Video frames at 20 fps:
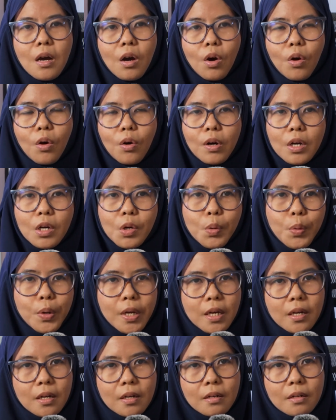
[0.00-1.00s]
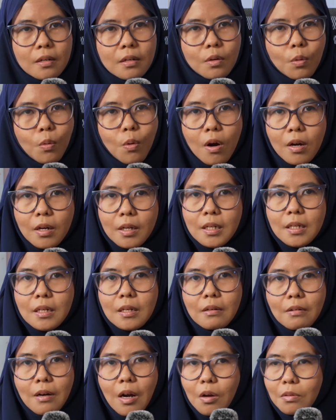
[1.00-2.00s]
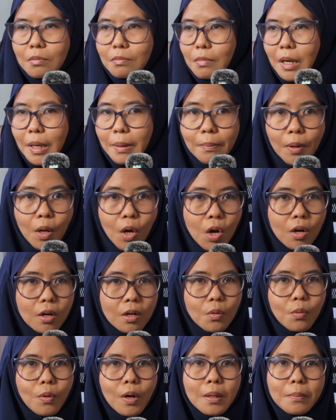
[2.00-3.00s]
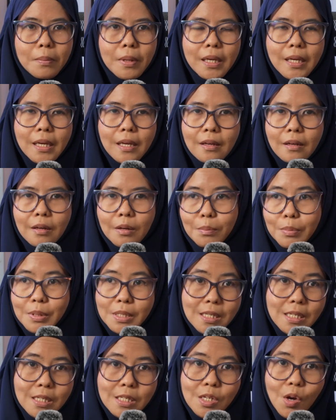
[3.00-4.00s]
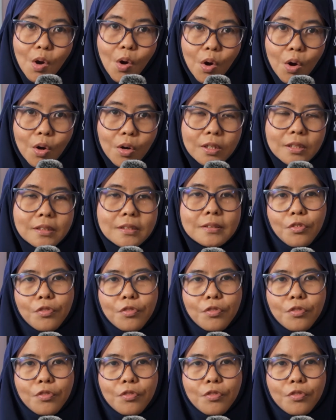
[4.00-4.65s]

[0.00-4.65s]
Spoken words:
or a quick walk around my block while making a business call.